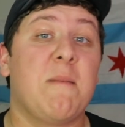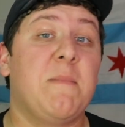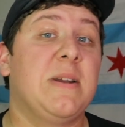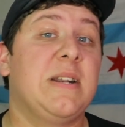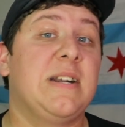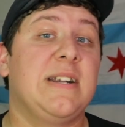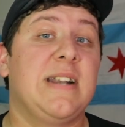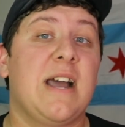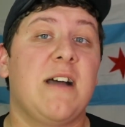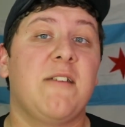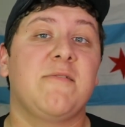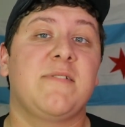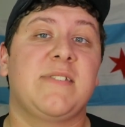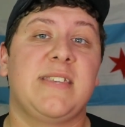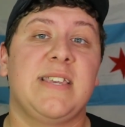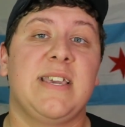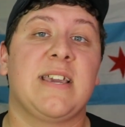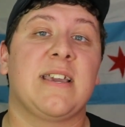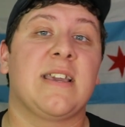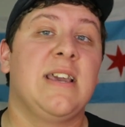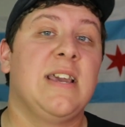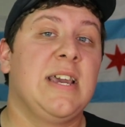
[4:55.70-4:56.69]
have been
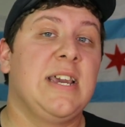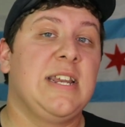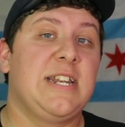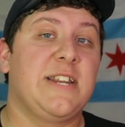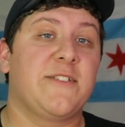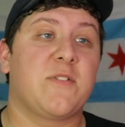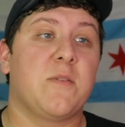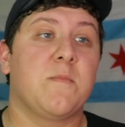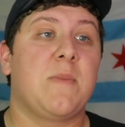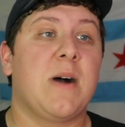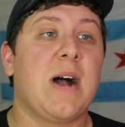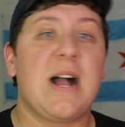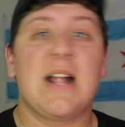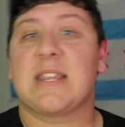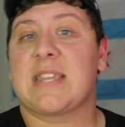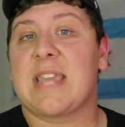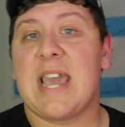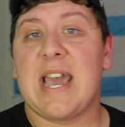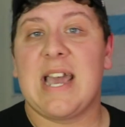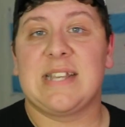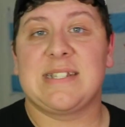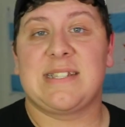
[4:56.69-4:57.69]
announcing different
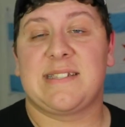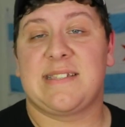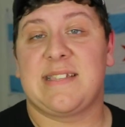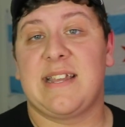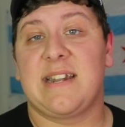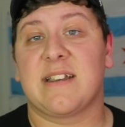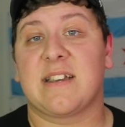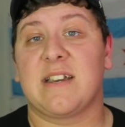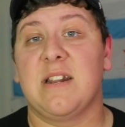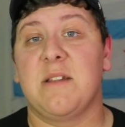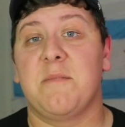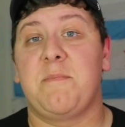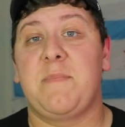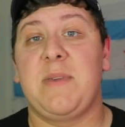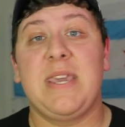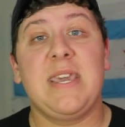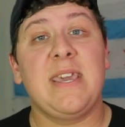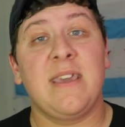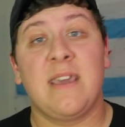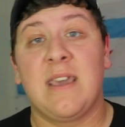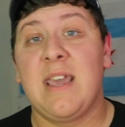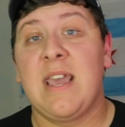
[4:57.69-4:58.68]
podcasts that are going to
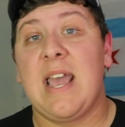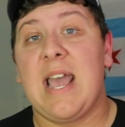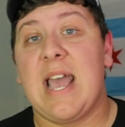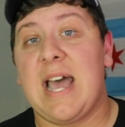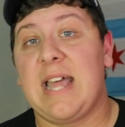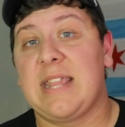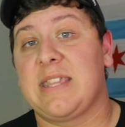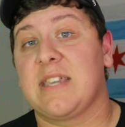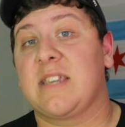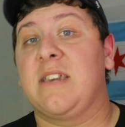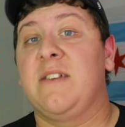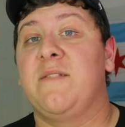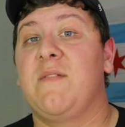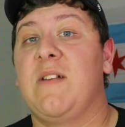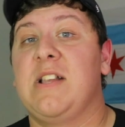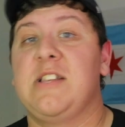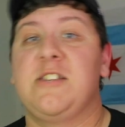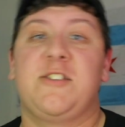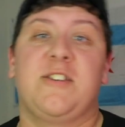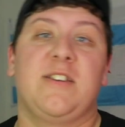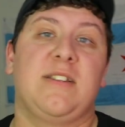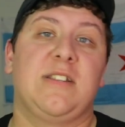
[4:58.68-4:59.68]
be at the
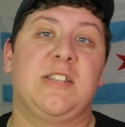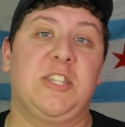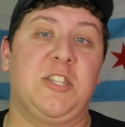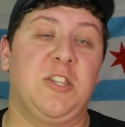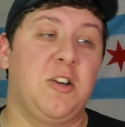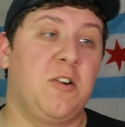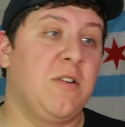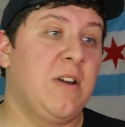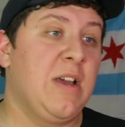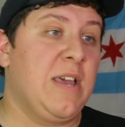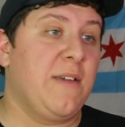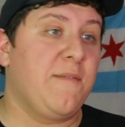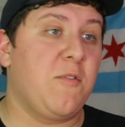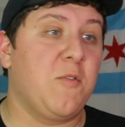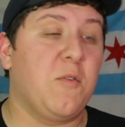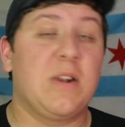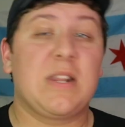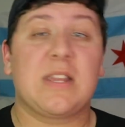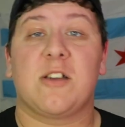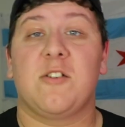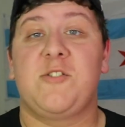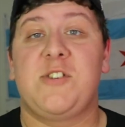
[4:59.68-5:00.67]
convention. So if you
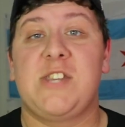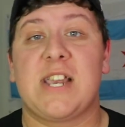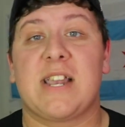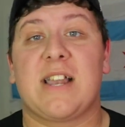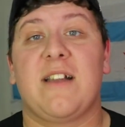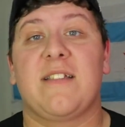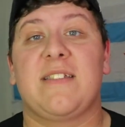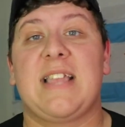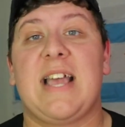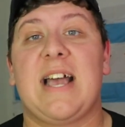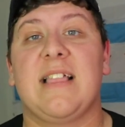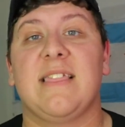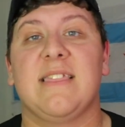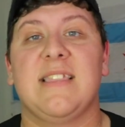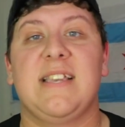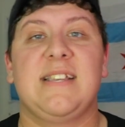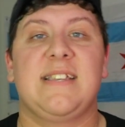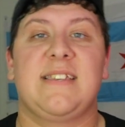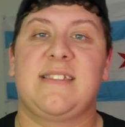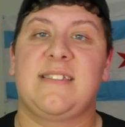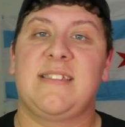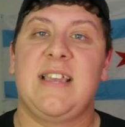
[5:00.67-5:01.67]
want to go check out that
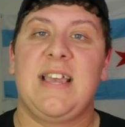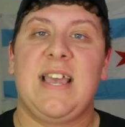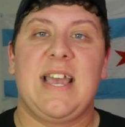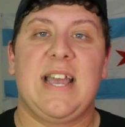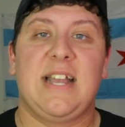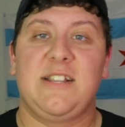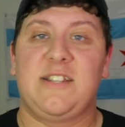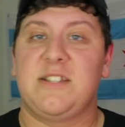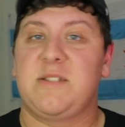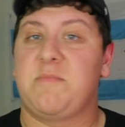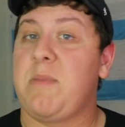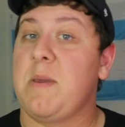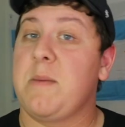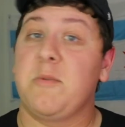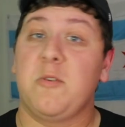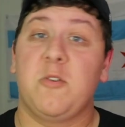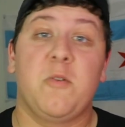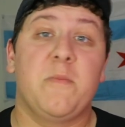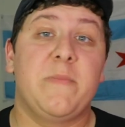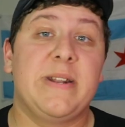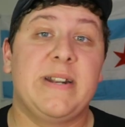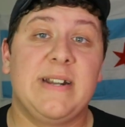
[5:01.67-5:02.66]
list and just people
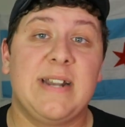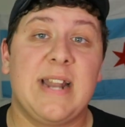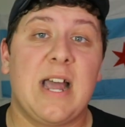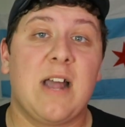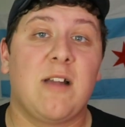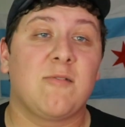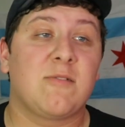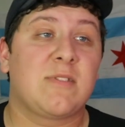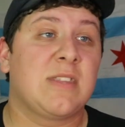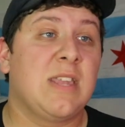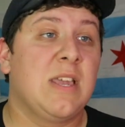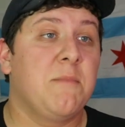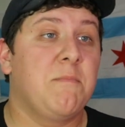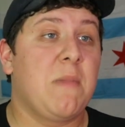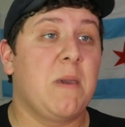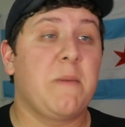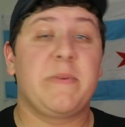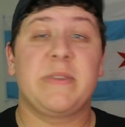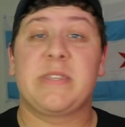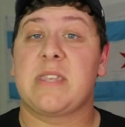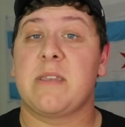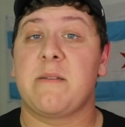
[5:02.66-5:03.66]
who've been announced,
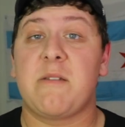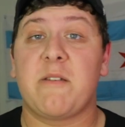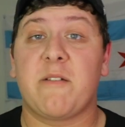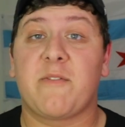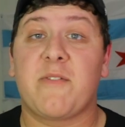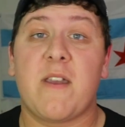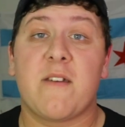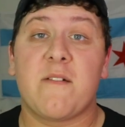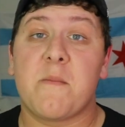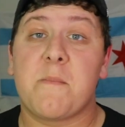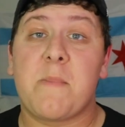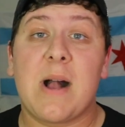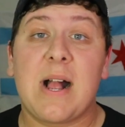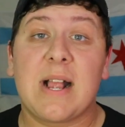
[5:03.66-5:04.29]
maybe some of your favorite